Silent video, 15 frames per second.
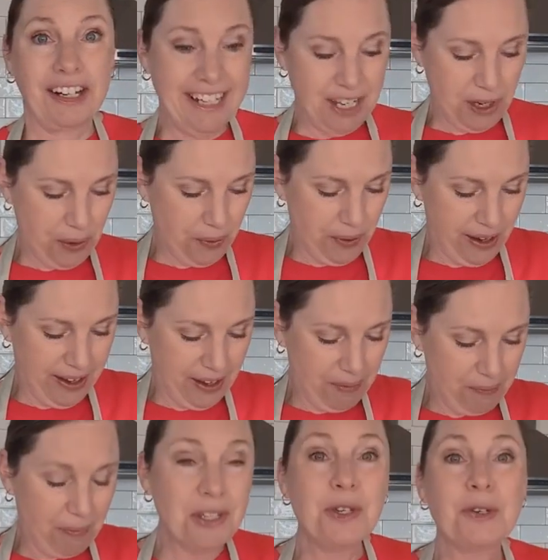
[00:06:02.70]
Neo,
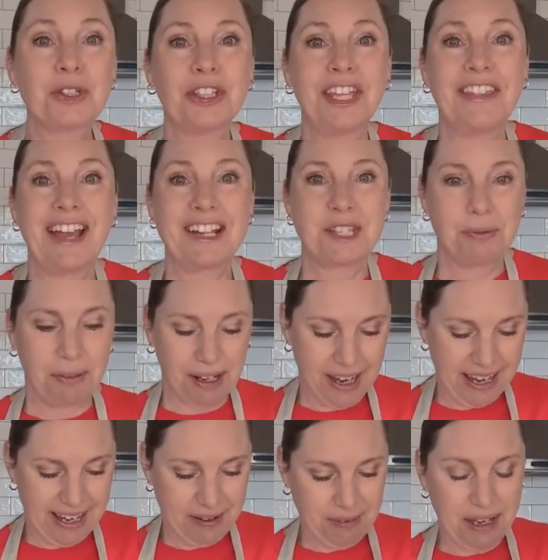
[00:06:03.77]
usually that's what
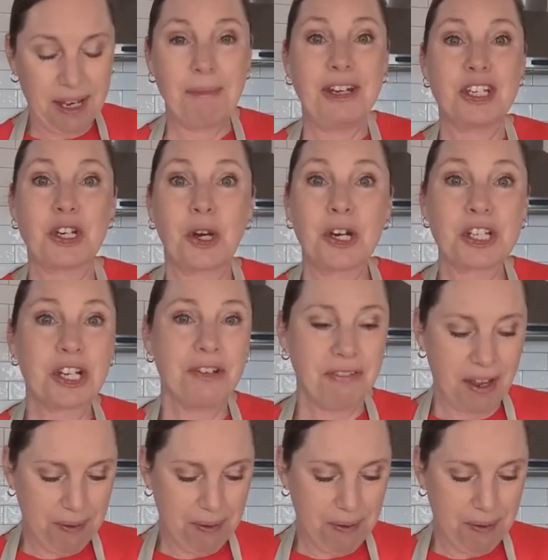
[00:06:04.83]
I am in charge of.